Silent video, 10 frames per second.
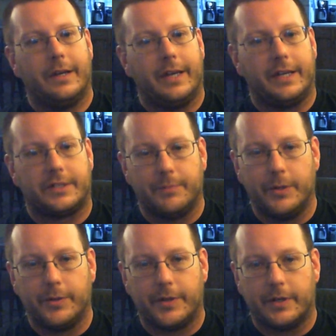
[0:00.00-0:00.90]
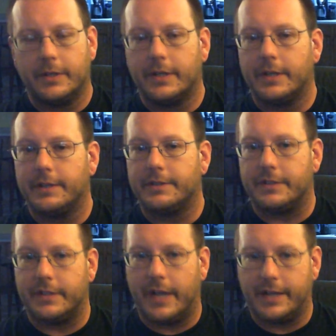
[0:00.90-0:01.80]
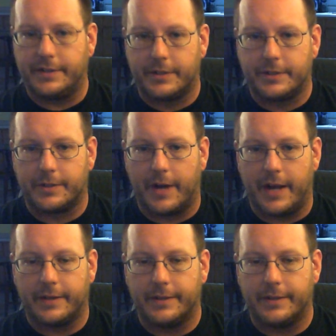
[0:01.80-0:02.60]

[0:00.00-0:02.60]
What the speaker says: it's smoother, it's nicer to drink.